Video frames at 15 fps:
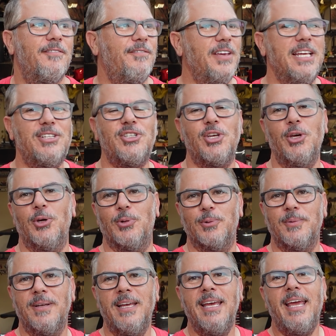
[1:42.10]
V2.
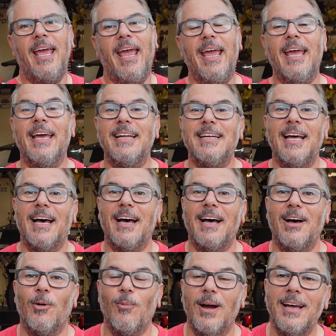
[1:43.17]
And
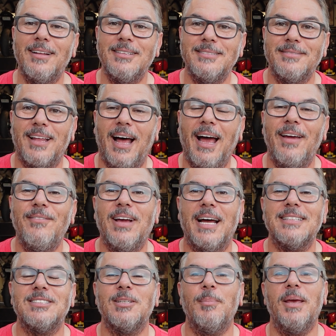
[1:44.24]
well, I've
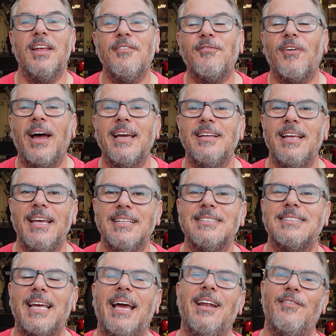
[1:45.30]
got some
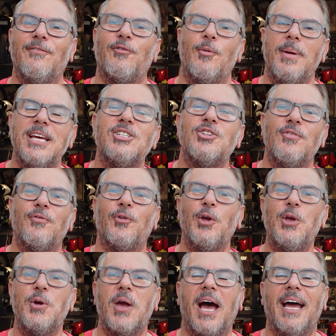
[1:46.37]
inside information for
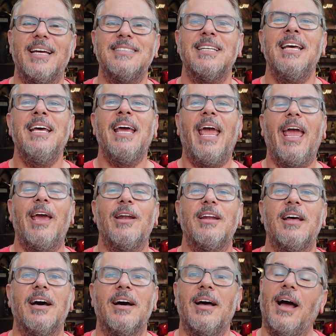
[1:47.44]
you guys,
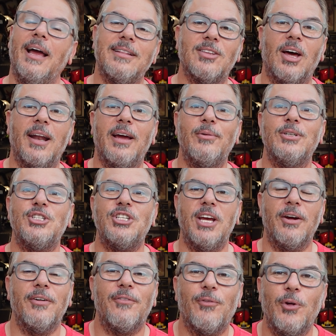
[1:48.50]
and I thought I would
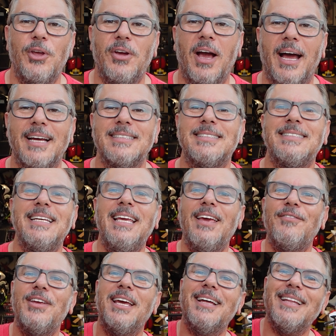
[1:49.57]
share it for you guys to
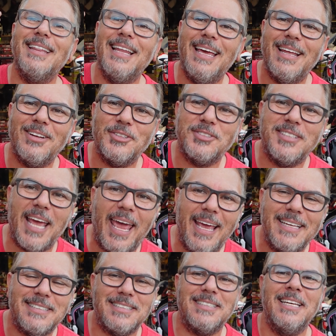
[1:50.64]
give you a little
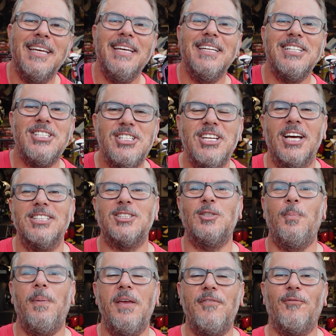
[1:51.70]
taste
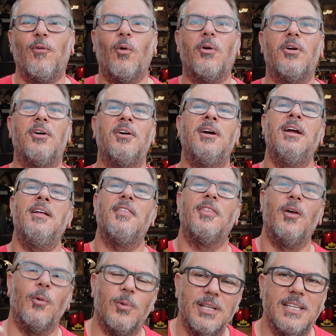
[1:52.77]
just before
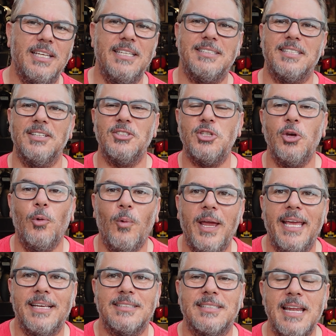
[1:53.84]
the release in 2
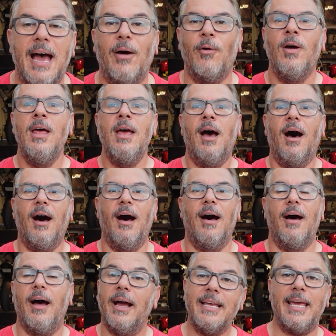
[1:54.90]
weeks. Now,
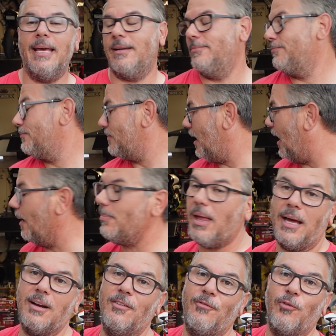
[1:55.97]
again, I'm
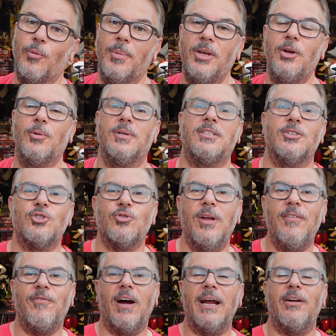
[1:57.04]
not unfamiliar with the
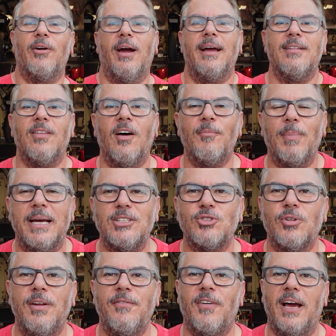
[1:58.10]
Streetfighter. I love my
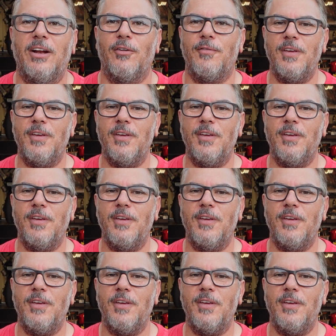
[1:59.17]
Streetfighter